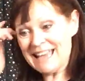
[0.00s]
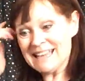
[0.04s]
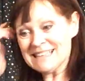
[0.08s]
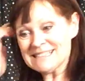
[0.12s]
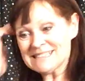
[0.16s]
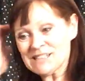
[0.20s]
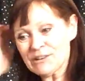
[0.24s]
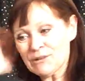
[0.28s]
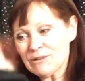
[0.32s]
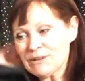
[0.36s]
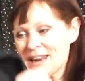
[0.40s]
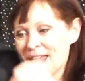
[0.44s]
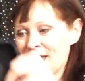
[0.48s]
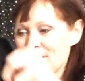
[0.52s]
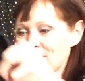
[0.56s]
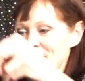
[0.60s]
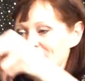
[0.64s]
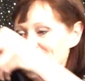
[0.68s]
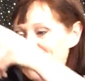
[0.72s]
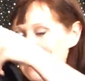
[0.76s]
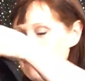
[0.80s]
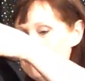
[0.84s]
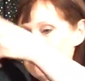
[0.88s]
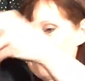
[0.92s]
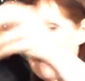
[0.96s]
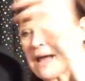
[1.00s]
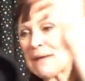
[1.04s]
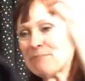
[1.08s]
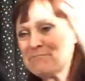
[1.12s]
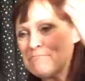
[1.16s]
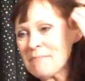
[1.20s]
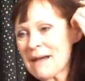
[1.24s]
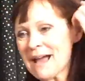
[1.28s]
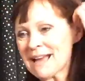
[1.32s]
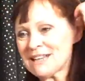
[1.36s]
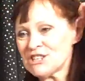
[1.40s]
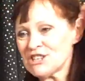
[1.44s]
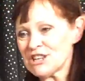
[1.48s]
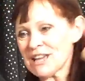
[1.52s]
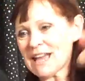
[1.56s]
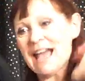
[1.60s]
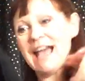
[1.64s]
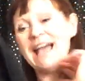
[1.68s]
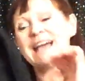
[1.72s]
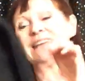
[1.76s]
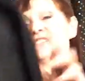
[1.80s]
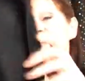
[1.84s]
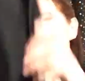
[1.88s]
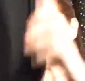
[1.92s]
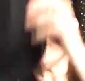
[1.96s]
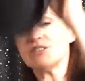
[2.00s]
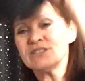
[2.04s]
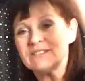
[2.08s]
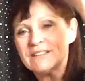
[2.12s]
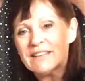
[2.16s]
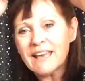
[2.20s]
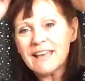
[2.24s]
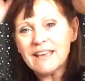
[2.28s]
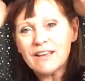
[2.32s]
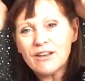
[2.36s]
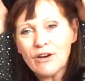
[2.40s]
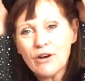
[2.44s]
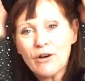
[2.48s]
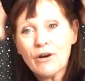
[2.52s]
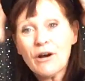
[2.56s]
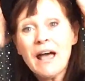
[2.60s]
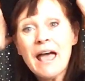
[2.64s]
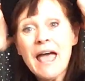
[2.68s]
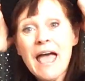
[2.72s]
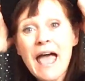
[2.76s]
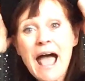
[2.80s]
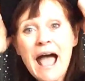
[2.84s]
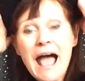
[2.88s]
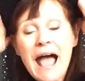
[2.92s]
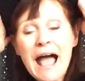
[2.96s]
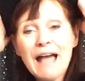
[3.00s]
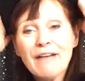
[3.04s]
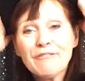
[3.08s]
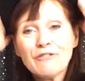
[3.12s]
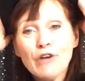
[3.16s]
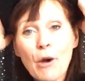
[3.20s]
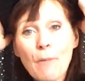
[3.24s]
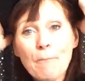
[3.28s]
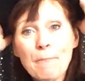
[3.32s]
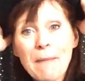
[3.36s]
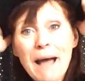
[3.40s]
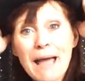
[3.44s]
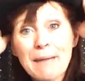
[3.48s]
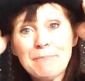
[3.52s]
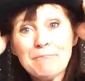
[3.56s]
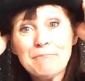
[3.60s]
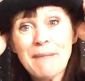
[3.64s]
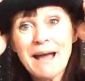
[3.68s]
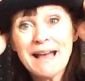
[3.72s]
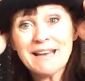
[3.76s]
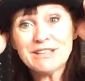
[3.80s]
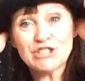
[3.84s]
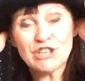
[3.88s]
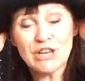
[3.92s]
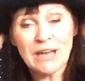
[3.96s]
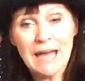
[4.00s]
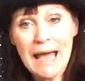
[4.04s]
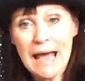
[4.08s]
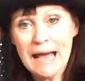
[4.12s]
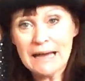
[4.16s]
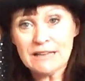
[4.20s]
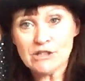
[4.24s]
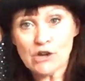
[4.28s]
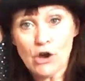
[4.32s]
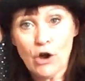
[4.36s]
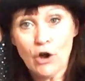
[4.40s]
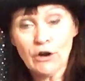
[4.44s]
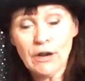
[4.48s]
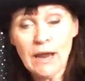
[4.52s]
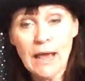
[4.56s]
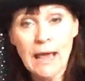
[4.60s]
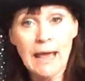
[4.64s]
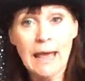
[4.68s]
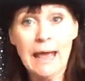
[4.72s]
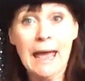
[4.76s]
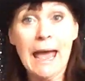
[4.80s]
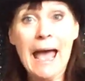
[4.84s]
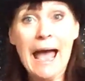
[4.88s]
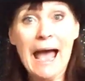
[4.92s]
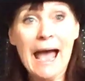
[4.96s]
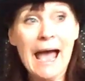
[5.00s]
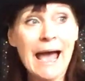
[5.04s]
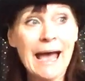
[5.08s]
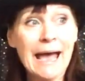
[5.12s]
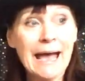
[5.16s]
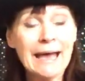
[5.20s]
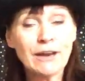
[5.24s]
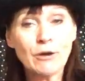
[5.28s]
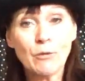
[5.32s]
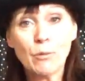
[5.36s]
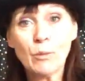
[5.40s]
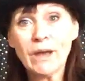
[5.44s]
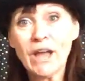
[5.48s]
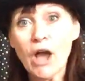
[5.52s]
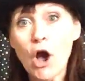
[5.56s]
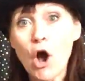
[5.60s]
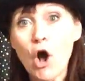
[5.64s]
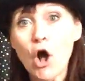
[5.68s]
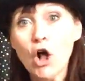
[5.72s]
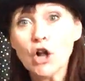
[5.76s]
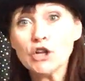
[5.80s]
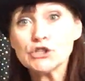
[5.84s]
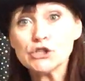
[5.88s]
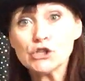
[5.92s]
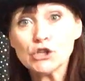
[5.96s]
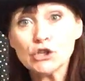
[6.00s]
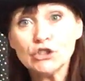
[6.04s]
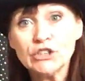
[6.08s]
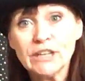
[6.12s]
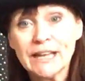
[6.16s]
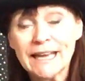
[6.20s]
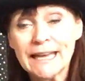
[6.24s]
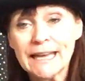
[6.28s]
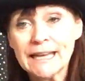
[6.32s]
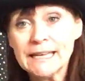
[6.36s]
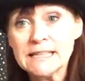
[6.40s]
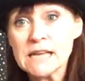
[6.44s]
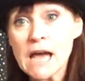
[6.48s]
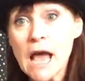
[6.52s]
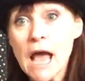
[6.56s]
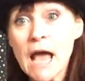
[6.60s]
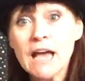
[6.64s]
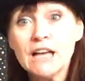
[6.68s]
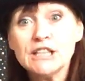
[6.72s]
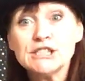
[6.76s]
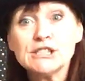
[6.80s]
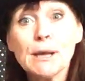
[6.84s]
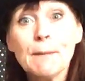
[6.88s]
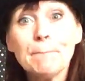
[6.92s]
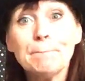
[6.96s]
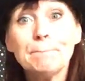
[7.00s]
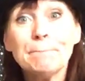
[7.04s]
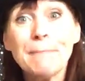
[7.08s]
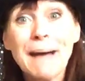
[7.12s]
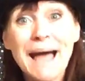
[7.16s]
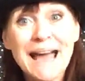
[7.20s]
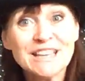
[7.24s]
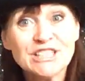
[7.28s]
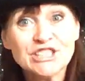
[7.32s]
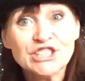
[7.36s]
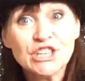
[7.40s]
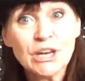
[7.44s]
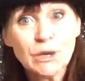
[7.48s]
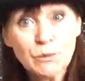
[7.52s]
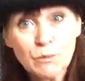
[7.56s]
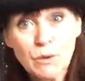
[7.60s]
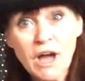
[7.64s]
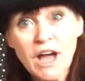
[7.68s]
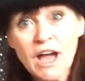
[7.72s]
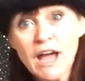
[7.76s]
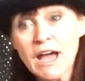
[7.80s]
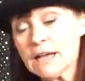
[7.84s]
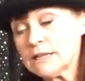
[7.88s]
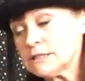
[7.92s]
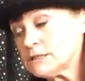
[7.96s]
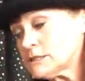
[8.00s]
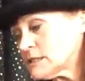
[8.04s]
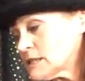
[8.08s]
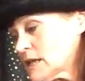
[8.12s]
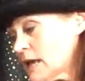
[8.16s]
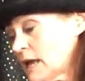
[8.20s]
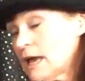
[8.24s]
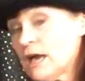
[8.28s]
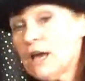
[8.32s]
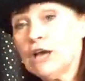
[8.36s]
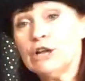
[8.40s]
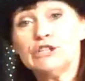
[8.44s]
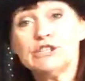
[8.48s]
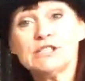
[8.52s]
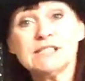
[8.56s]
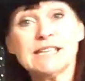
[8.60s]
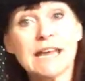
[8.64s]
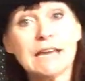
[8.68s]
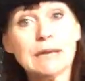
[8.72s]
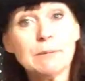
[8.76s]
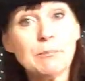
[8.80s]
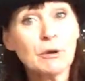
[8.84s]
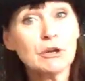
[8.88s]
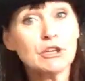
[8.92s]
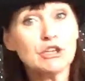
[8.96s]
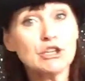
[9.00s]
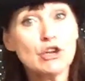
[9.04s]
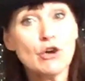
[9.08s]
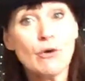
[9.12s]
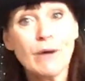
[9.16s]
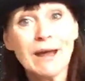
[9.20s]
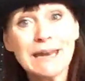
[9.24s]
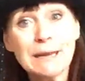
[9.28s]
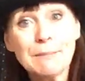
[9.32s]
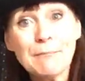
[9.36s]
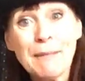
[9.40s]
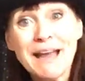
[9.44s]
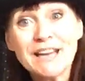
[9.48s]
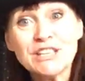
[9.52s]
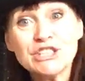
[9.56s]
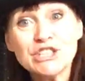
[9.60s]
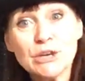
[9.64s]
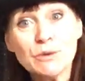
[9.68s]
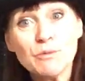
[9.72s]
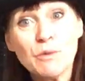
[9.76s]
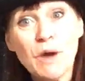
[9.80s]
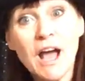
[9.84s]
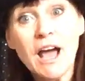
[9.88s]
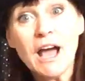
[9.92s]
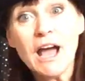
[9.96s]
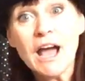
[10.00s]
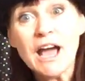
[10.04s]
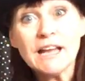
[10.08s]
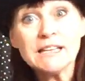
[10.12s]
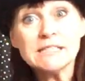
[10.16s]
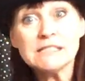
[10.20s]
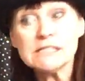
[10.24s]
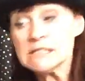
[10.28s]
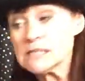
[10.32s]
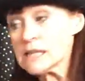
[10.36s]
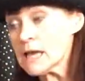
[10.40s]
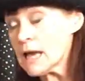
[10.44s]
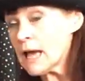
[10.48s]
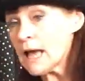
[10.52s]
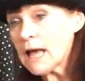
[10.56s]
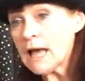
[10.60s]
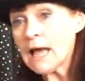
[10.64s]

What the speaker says: So let me get my magic hat on. There you go, I've got my magic hat on. And we also need some magic words. Does anybody know any magic words?